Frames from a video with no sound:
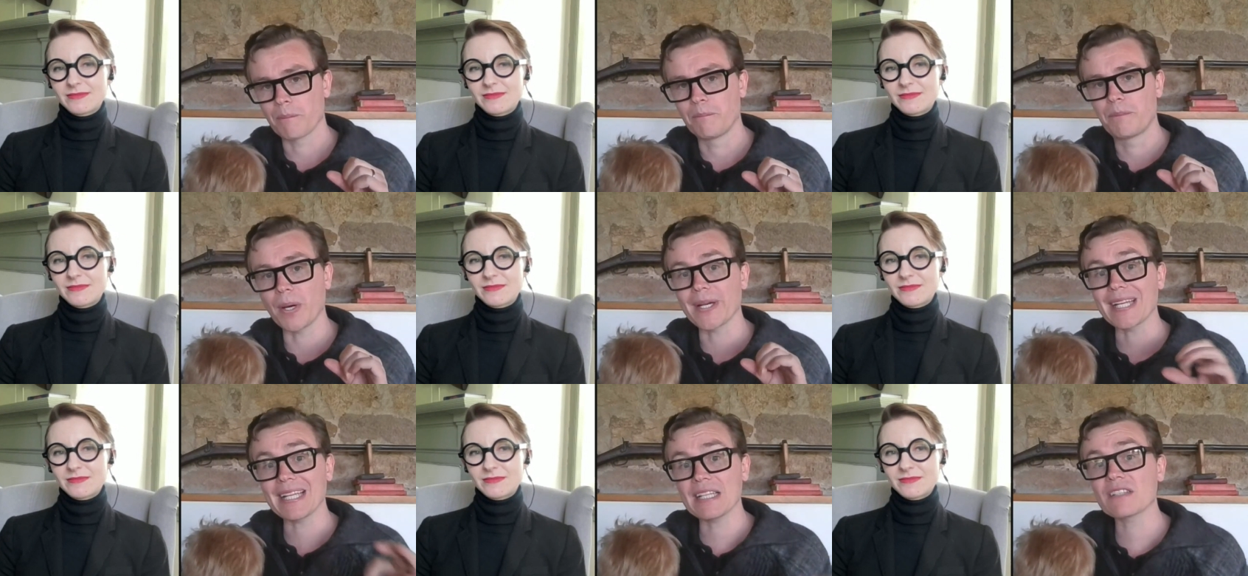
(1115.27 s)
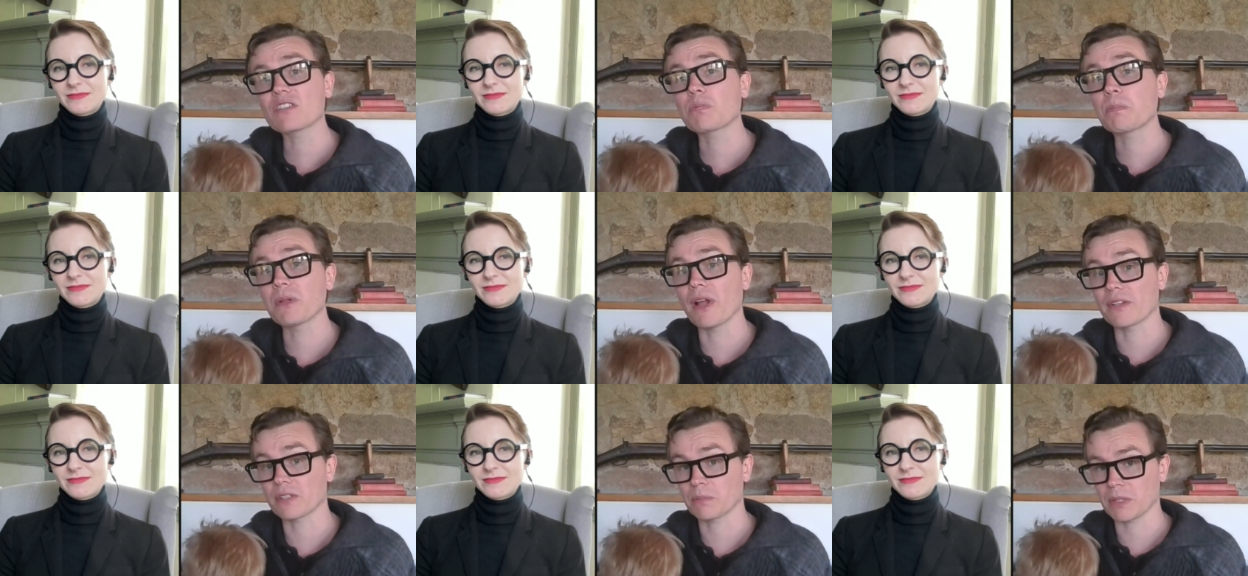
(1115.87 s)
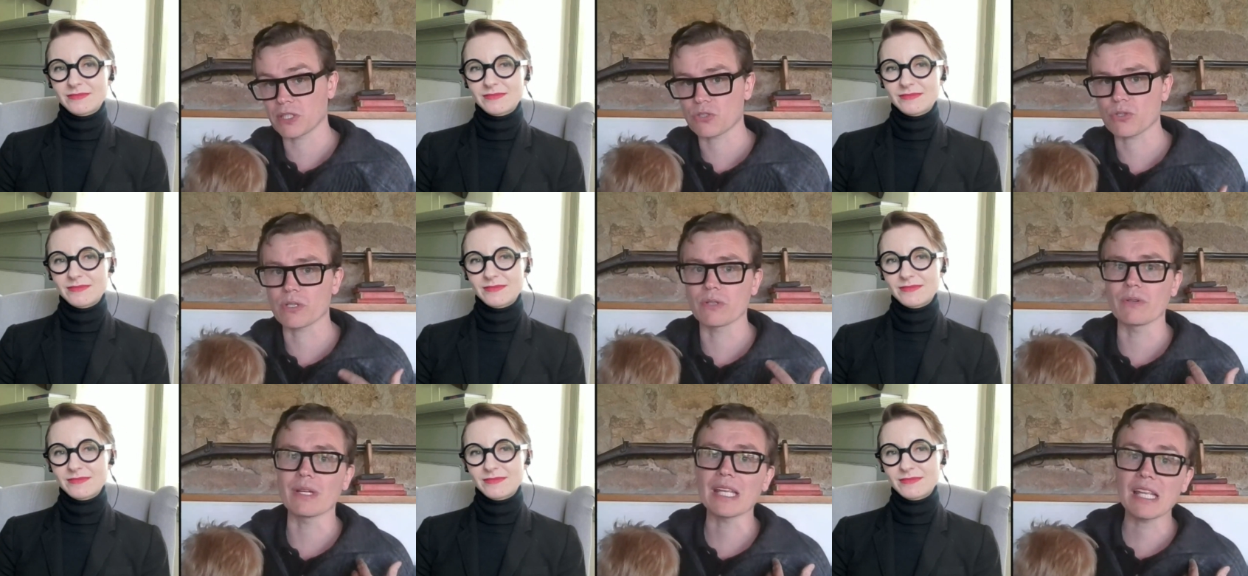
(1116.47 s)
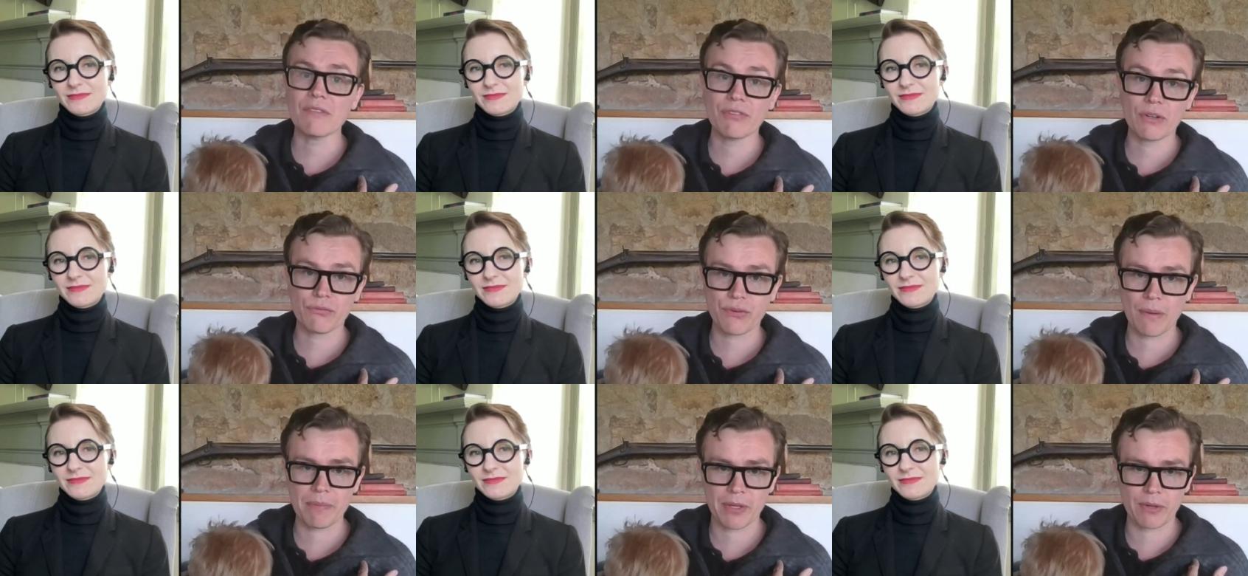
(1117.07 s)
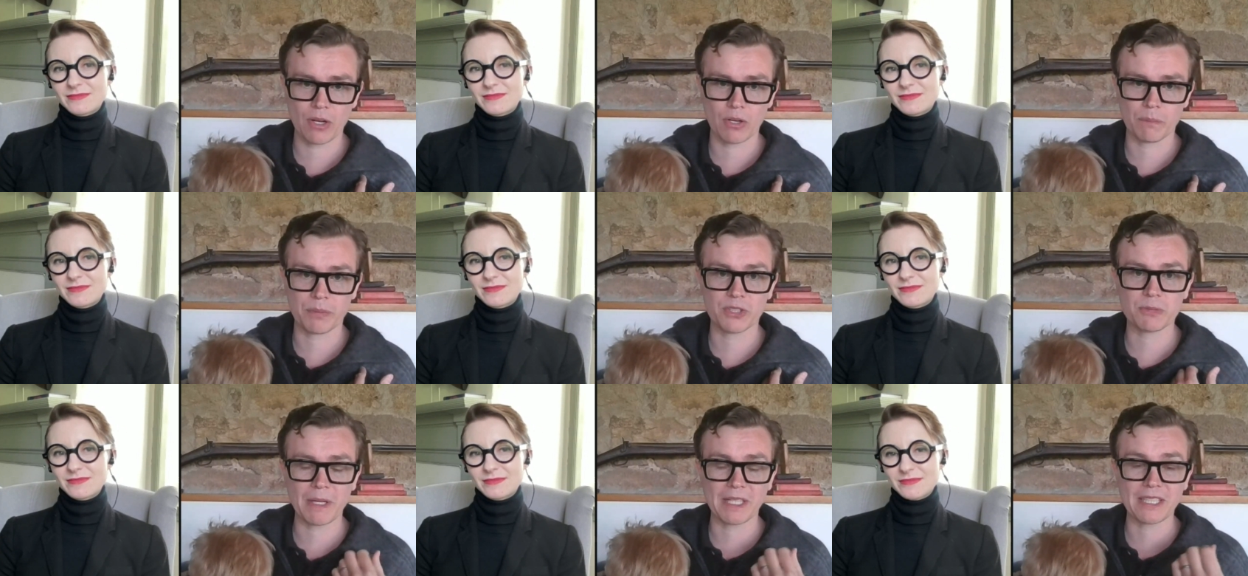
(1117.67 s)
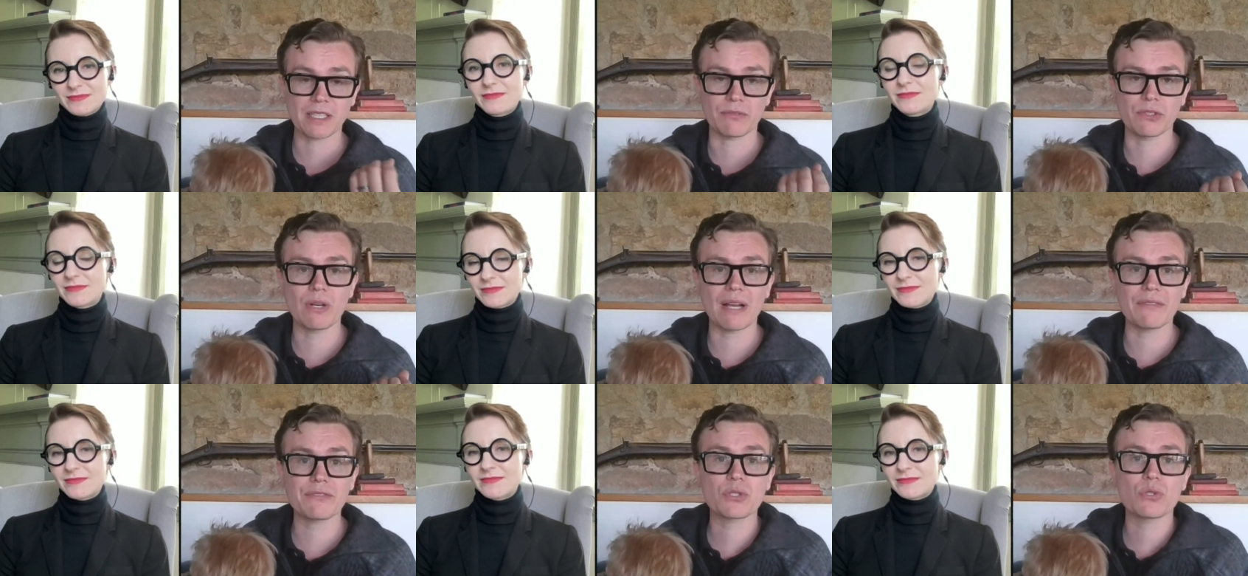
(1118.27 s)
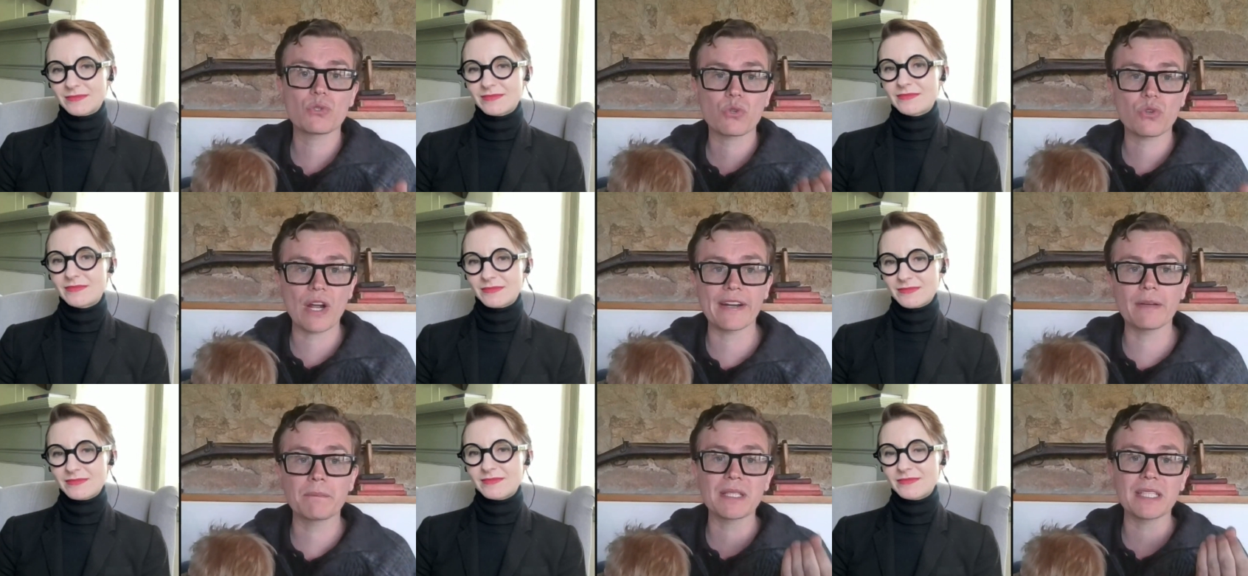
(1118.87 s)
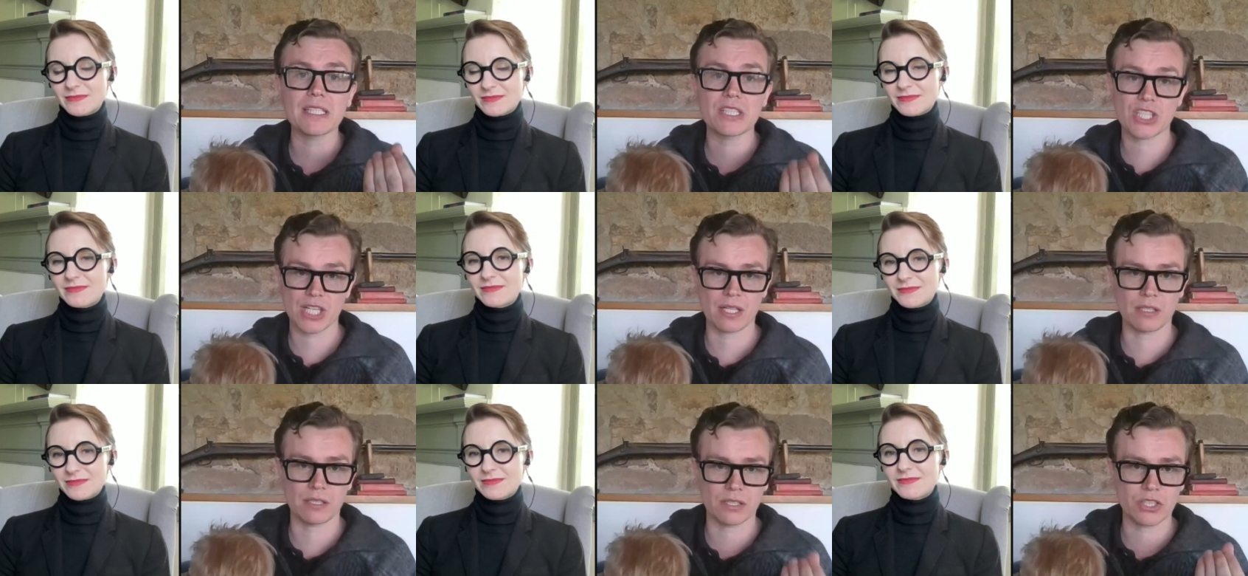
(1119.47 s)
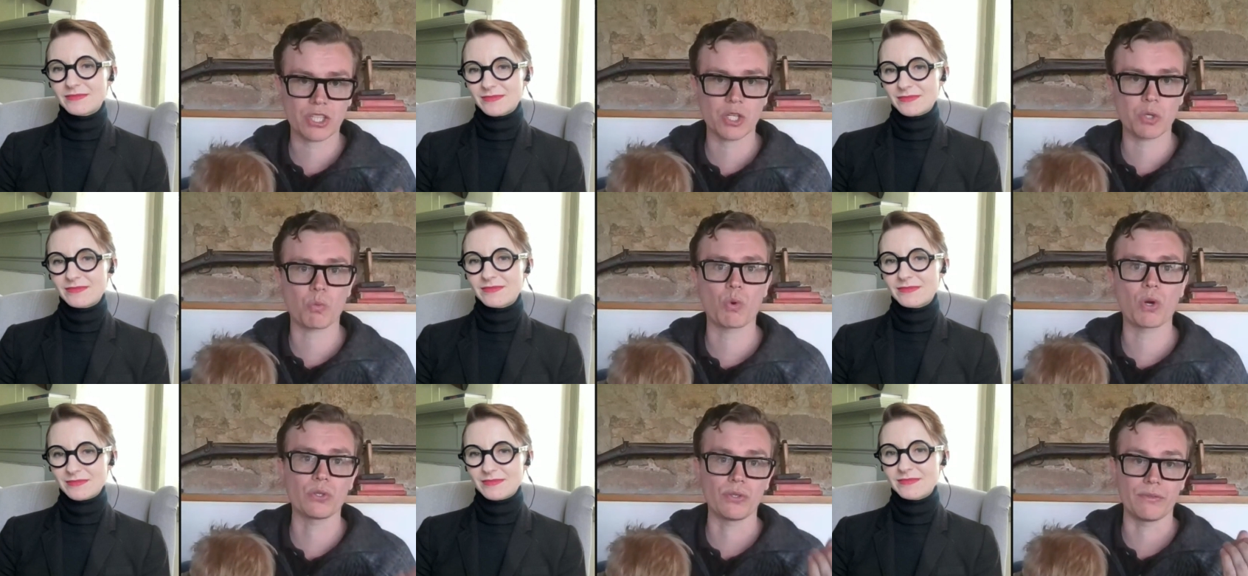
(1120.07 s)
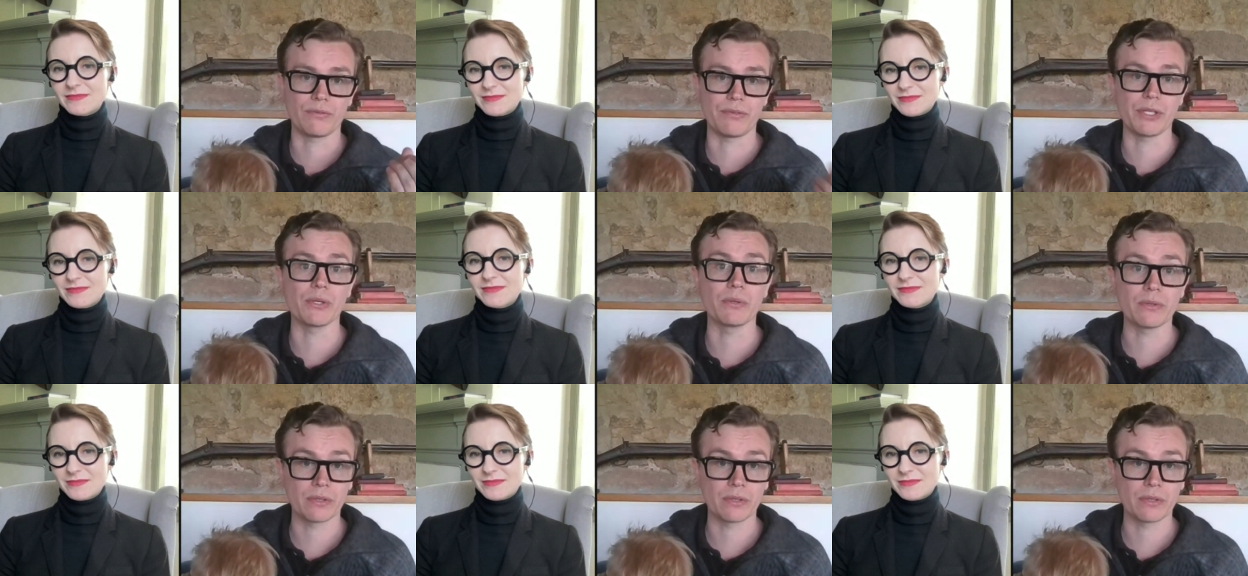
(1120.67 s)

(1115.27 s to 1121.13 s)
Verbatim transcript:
Speaker 1: but is plausibly true, even from their own perspective. You have to credibly challenge their worldview.